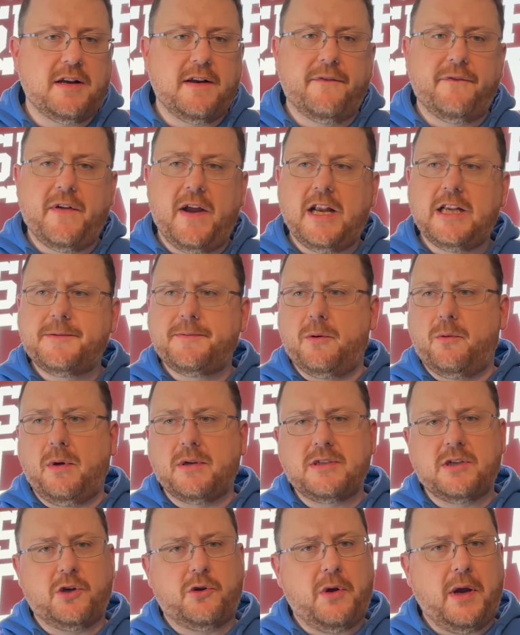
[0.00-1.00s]
fence, but
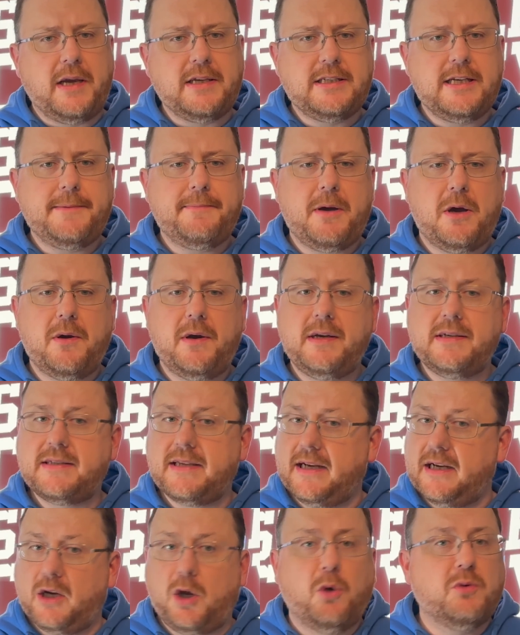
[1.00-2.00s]
wasn't crazy about it. He
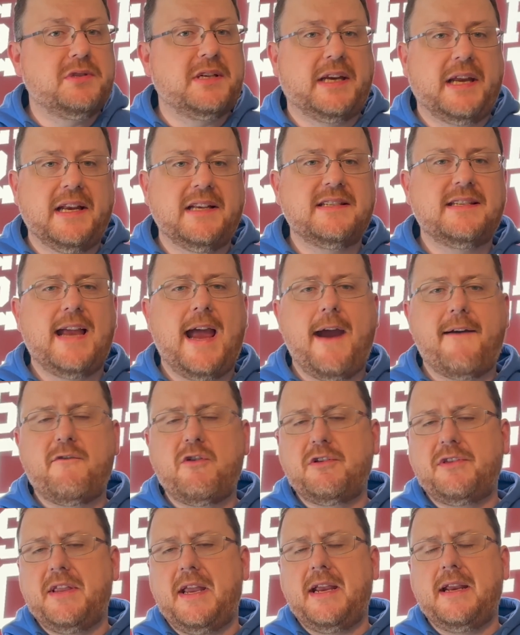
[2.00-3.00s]
said it goes against
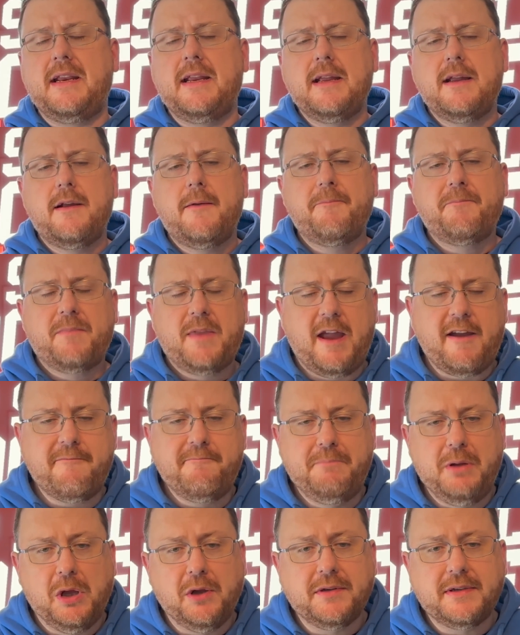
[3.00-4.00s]
everything
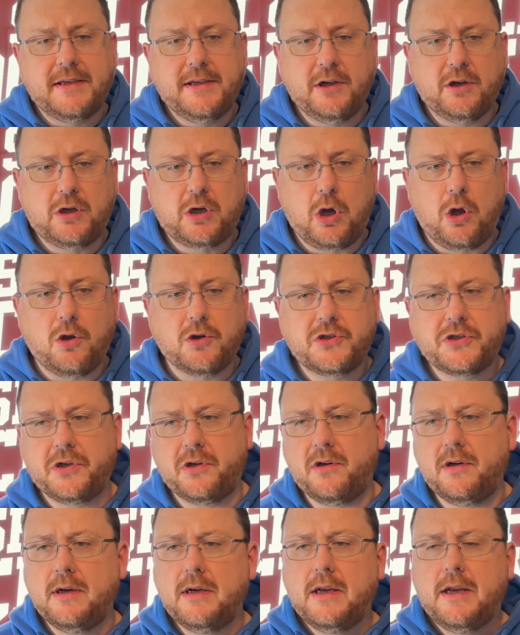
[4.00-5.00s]
they've built in their
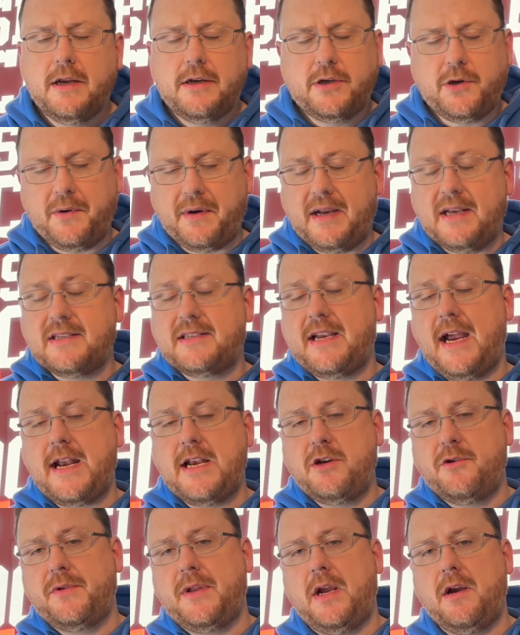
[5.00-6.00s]
culture during his
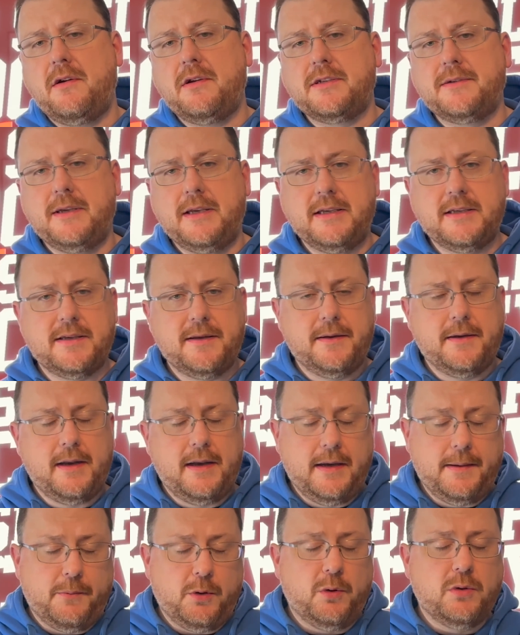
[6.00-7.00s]
tenure there
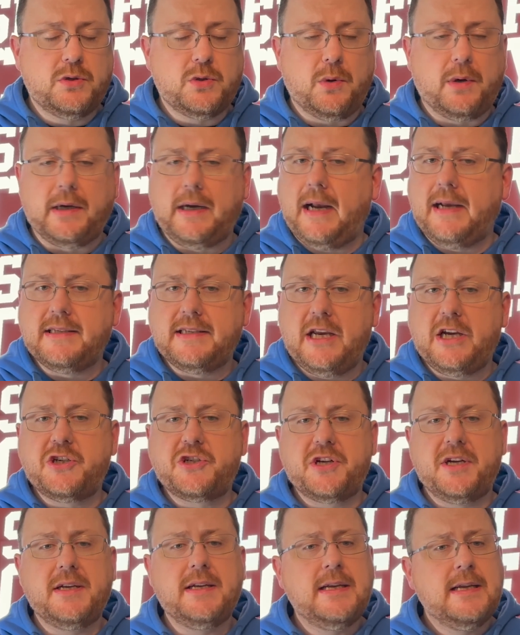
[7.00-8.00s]
in, the Bruins
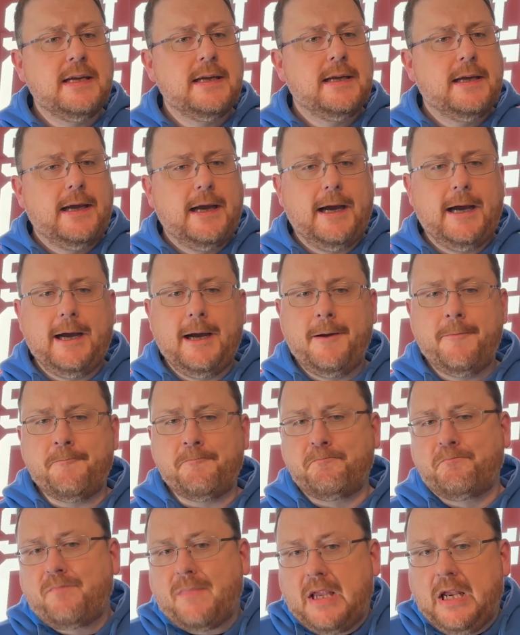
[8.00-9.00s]
organization.
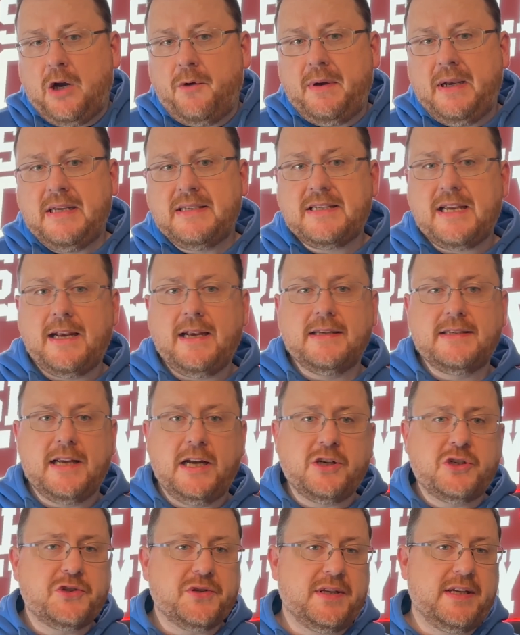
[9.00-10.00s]
Um, you know, he said
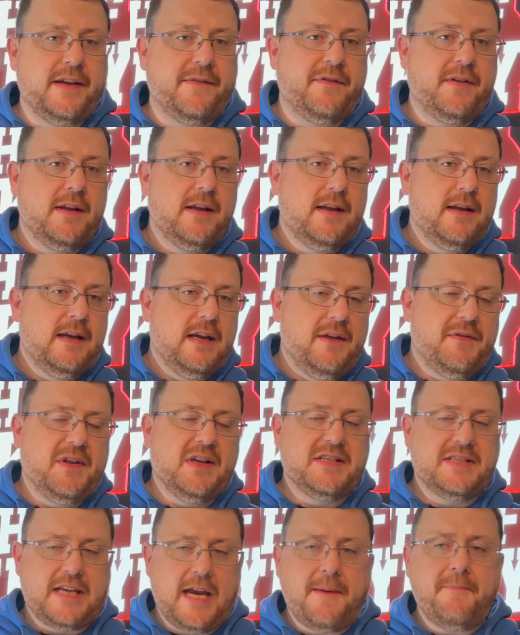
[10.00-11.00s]
essentially if if
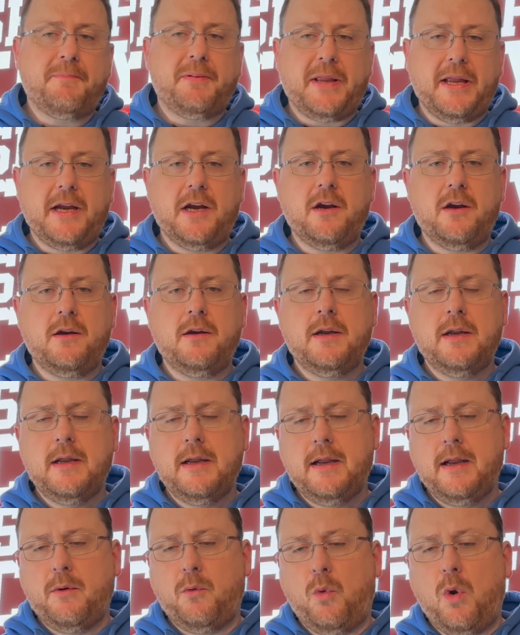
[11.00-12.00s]
the same player
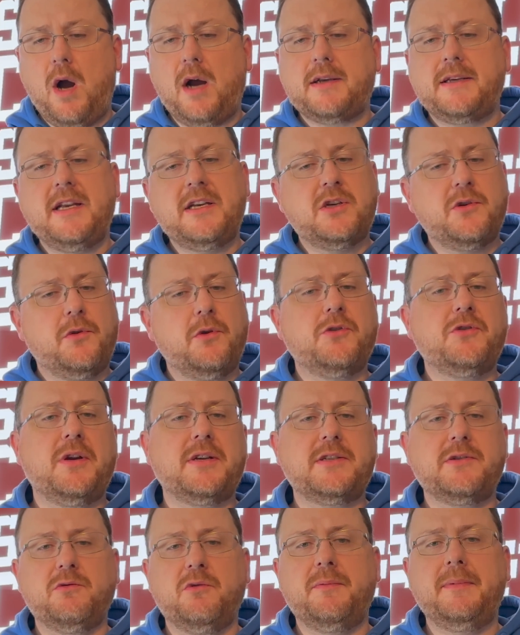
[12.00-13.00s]
walked into their
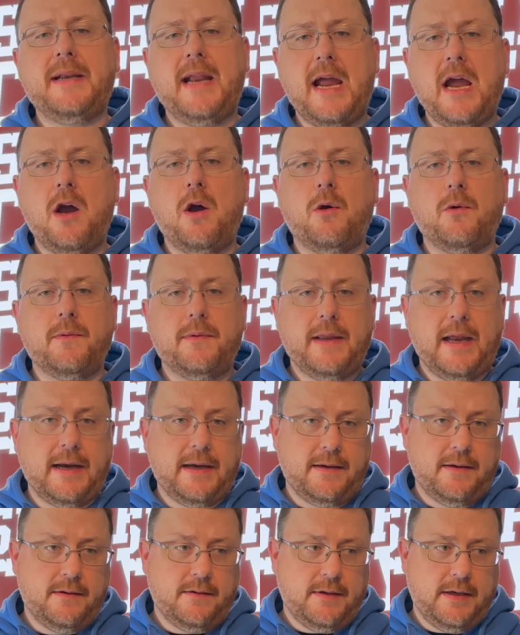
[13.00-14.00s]
dressing room now
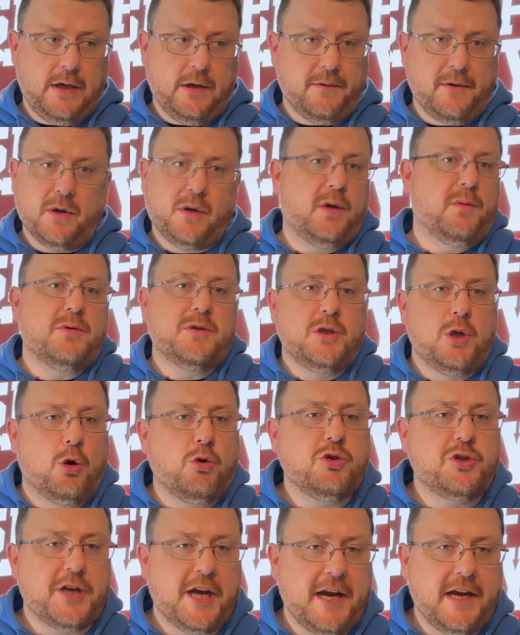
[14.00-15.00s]
that you know there, there was
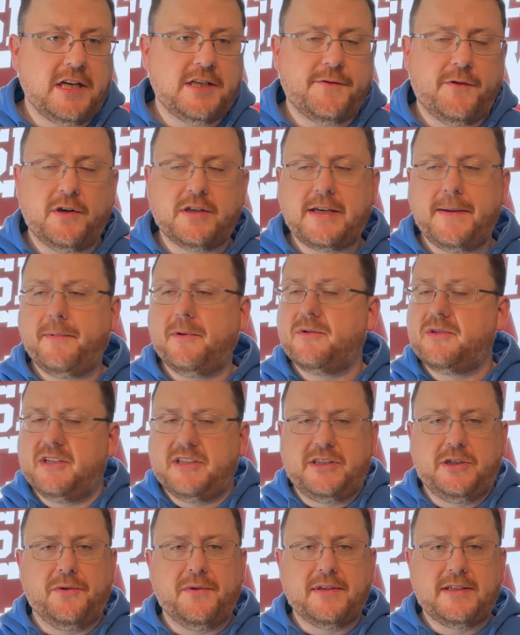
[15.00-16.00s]
no change. For example,
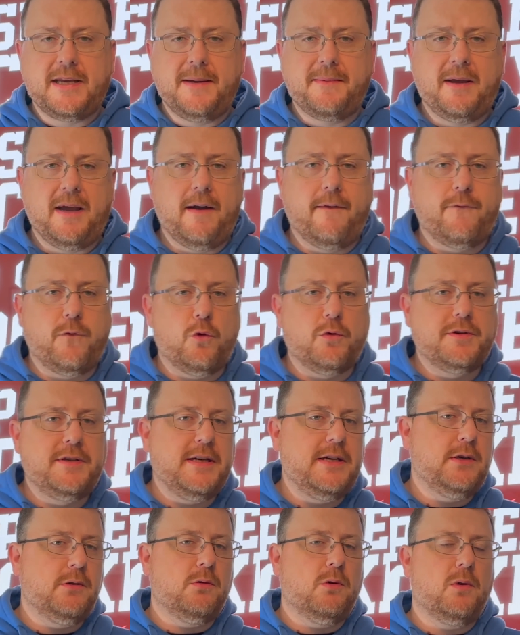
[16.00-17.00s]
it's still the same kind of
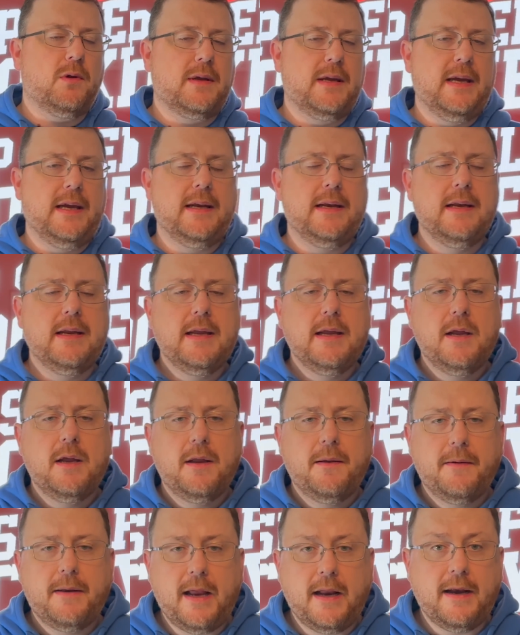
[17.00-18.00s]
14 year old kid
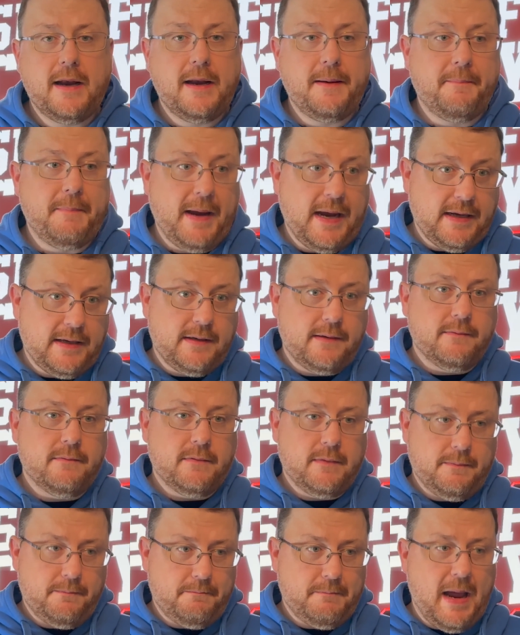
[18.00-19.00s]
that had made
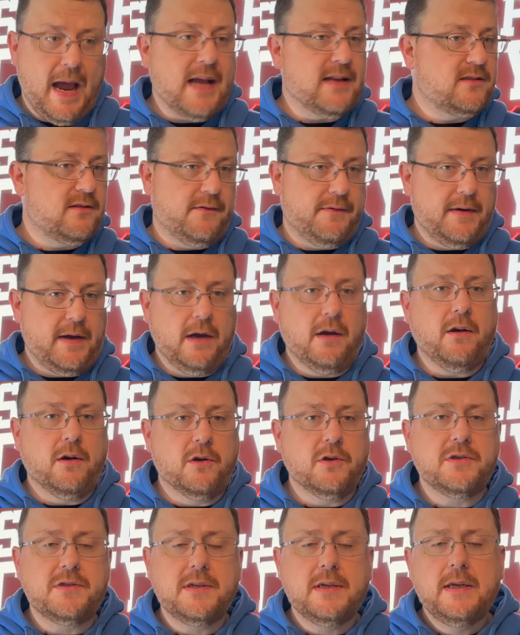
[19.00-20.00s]
massive
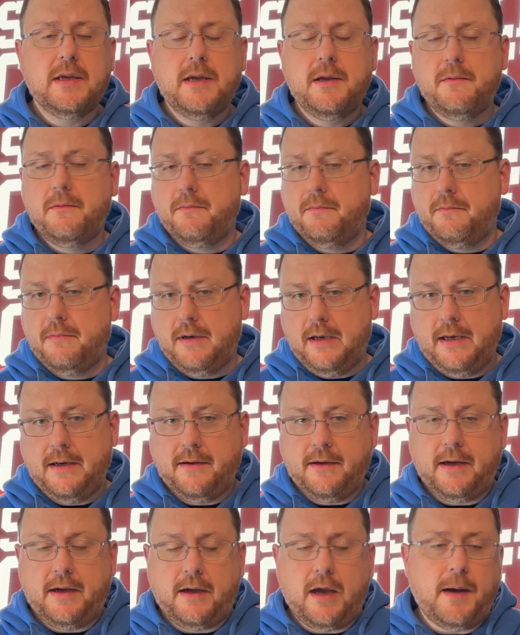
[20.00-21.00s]
errors
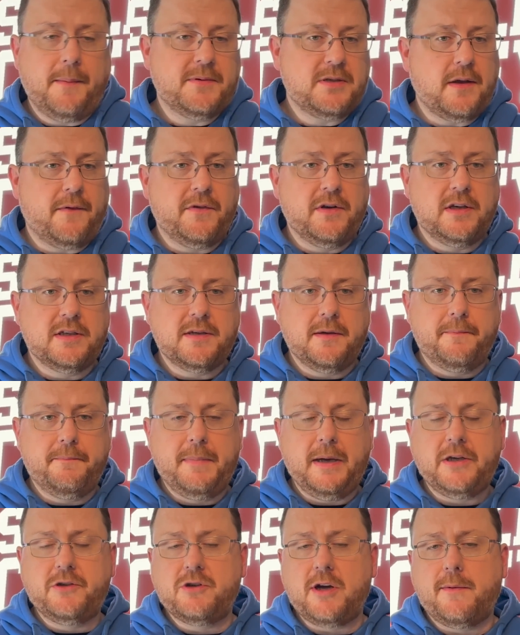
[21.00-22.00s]
and got himself into some
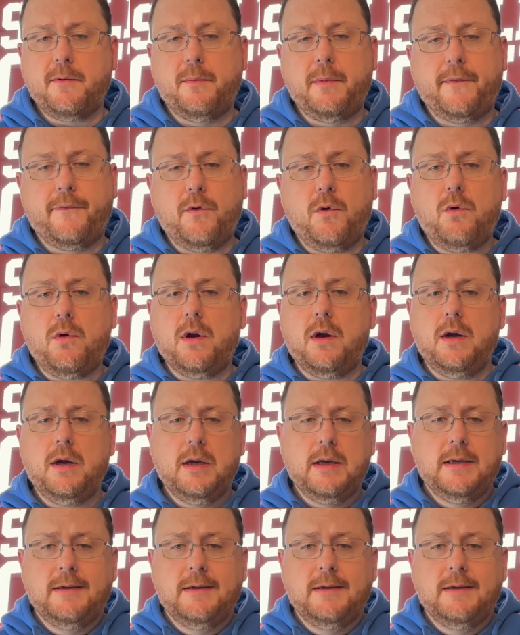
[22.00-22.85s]
big trouble before